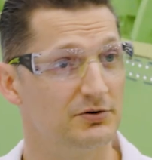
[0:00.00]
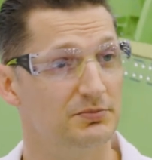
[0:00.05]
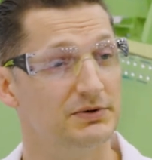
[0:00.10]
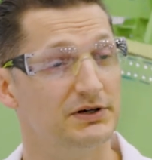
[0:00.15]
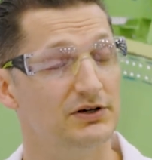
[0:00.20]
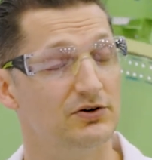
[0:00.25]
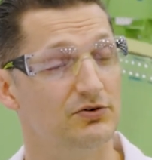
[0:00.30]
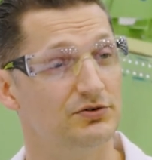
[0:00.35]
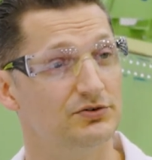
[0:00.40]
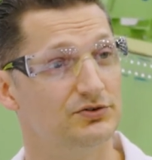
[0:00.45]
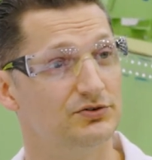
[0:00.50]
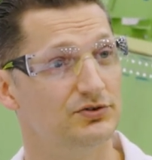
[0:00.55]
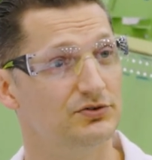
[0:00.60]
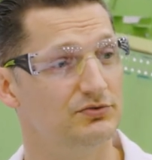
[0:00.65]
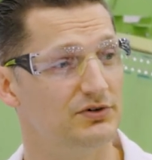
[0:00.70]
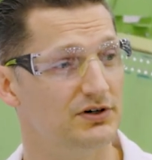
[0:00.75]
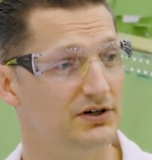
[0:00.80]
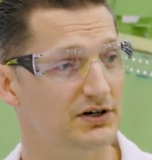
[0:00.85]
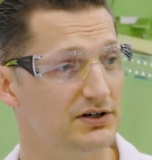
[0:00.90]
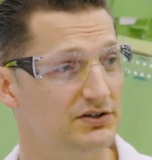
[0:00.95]
be going
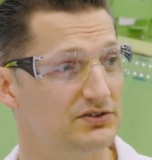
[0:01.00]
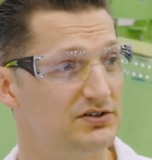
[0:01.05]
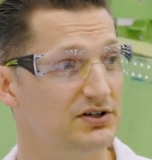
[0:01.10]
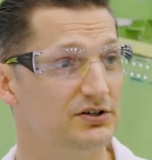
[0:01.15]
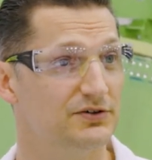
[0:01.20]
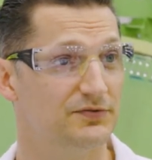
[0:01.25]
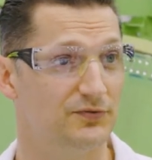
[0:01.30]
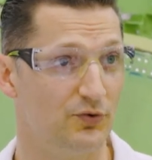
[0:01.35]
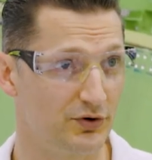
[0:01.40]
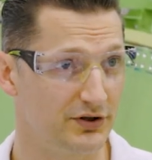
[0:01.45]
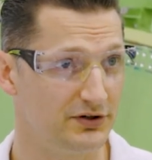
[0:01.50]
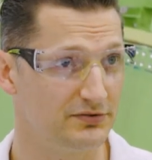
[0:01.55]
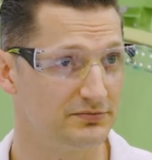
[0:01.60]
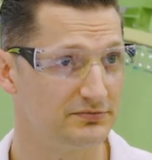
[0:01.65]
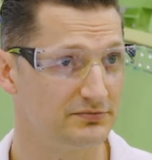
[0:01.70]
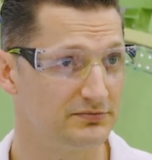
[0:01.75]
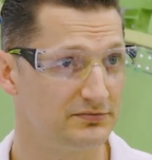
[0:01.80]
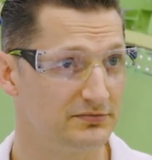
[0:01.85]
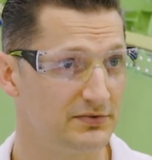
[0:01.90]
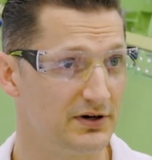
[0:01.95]
to uh, 10 to 40. Okay.
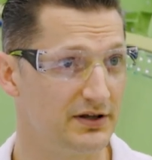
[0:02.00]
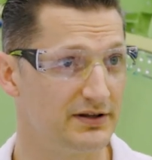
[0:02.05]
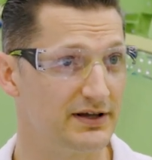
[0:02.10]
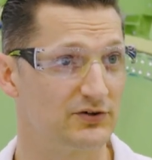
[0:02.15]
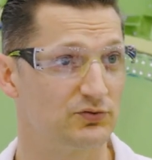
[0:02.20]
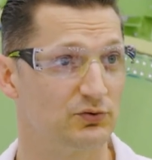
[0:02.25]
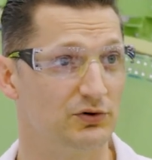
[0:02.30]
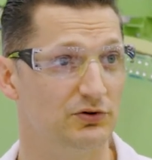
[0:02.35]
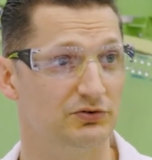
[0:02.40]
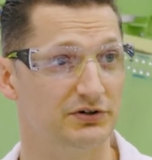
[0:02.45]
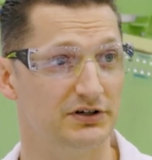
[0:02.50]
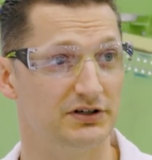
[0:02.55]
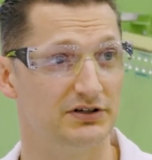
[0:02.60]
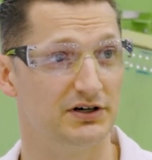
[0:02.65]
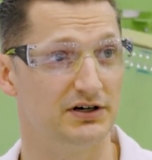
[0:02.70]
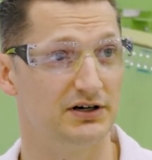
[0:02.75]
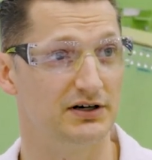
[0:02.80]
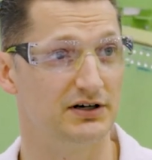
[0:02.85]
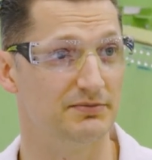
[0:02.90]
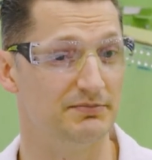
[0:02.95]
And that's where it'll get
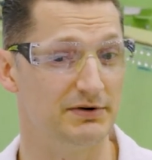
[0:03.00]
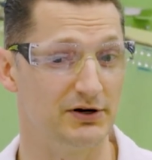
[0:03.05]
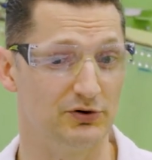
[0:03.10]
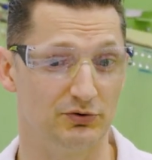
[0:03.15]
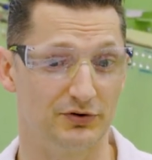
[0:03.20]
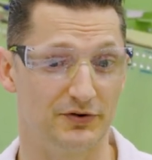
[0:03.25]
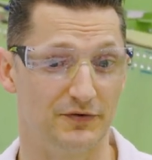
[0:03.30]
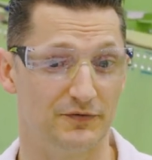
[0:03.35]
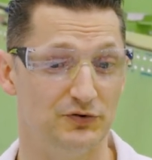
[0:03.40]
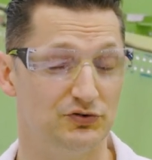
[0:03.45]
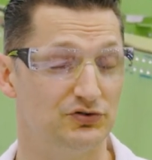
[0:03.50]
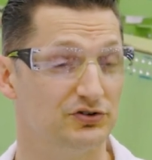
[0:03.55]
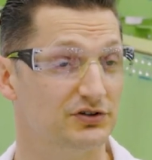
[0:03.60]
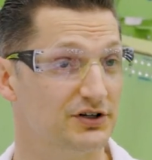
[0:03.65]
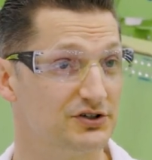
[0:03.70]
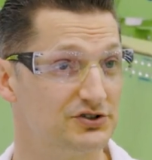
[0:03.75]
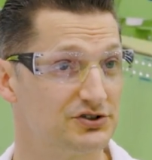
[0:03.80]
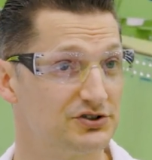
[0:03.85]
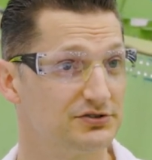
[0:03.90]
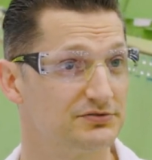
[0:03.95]
uh, married with the fuselage